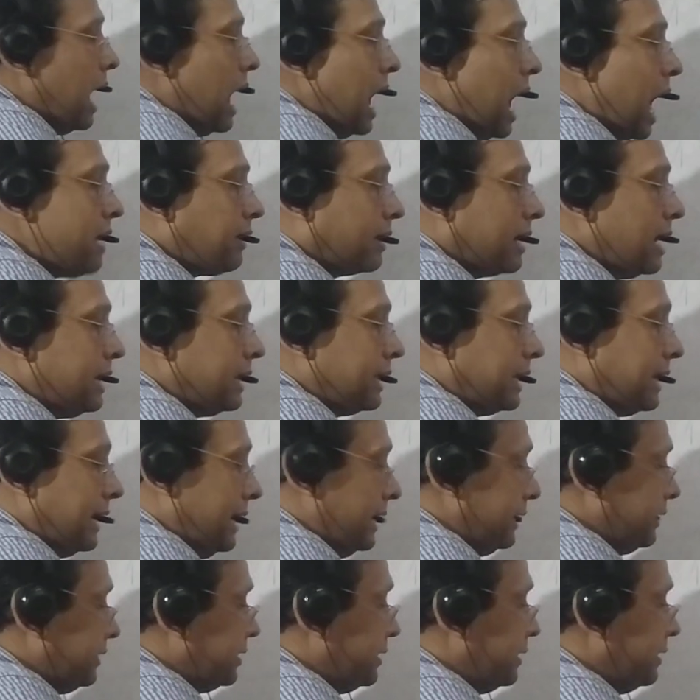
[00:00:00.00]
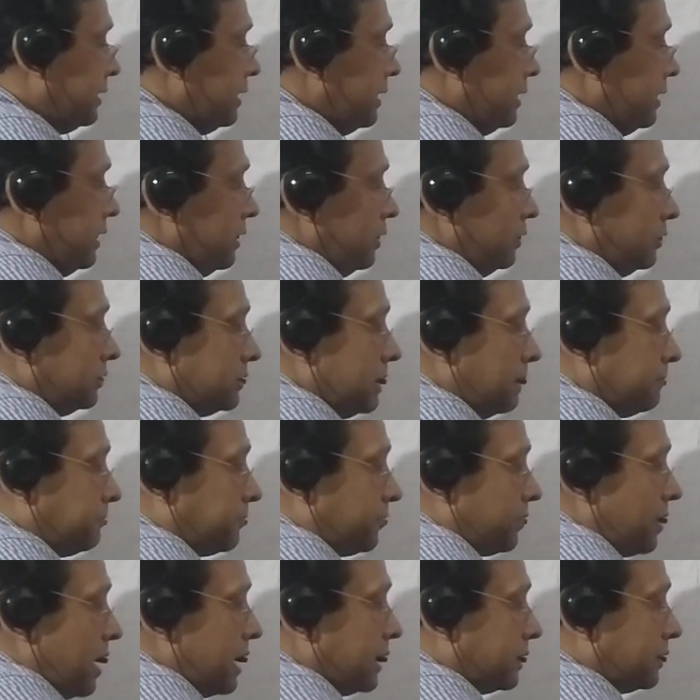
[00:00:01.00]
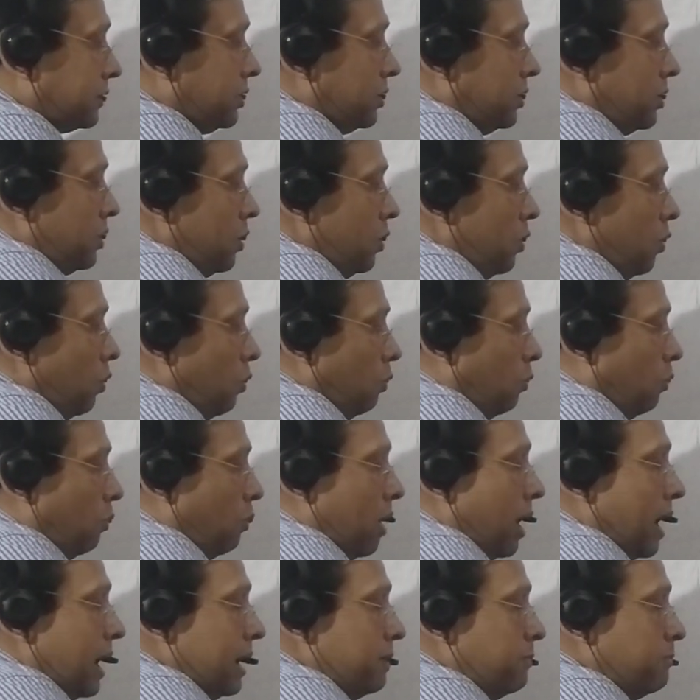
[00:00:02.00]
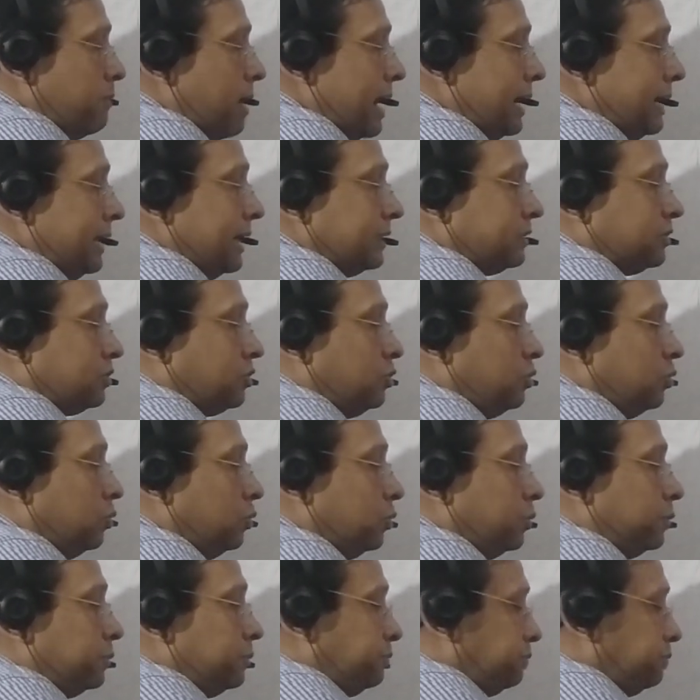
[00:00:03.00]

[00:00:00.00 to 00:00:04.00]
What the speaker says: I can get subtract 1 minus 2.